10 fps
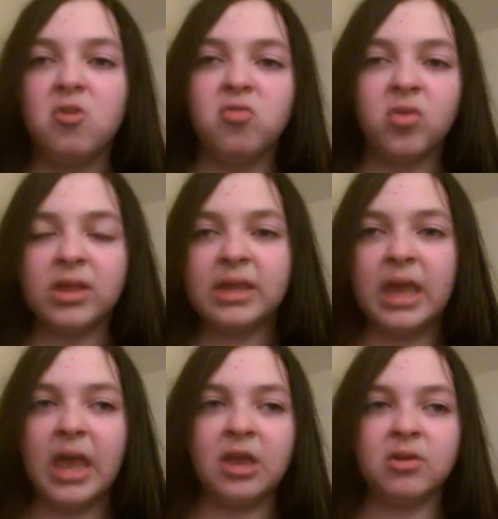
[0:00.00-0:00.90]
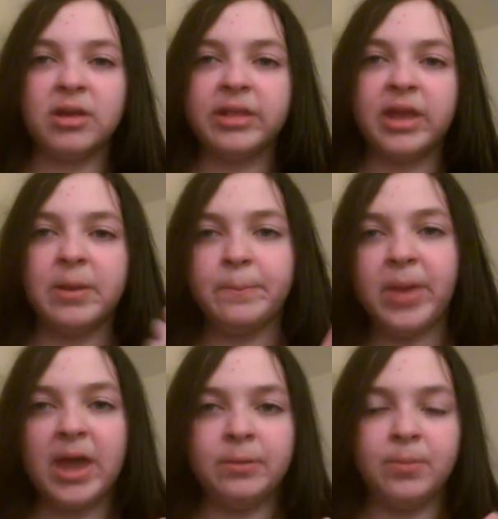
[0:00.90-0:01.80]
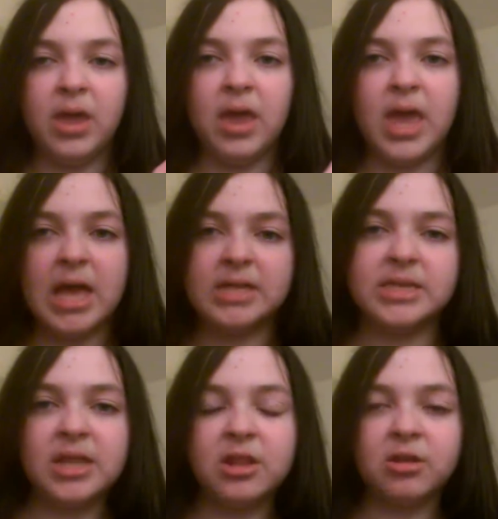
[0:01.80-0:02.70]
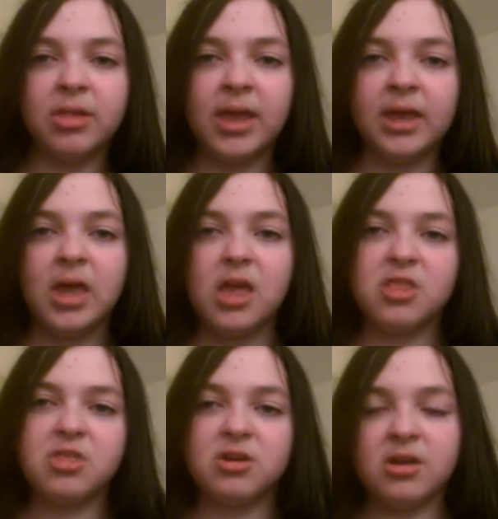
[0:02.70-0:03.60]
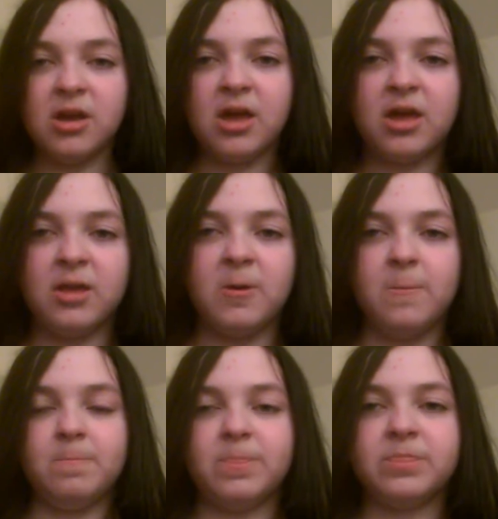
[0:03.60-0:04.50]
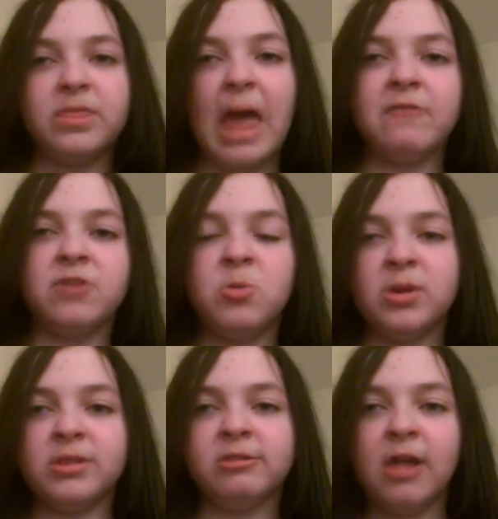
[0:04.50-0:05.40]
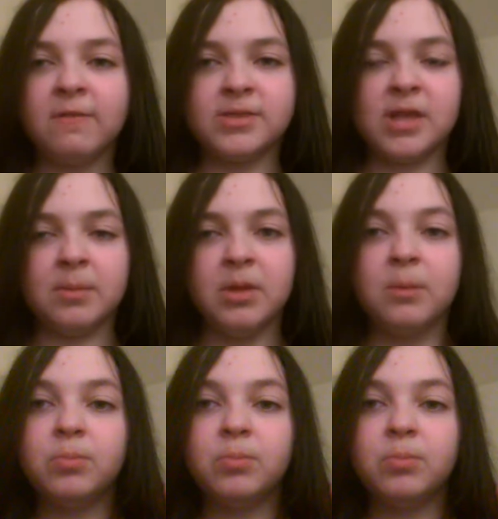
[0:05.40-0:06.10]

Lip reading: really angry and they had a bad past and they're everyone loves them.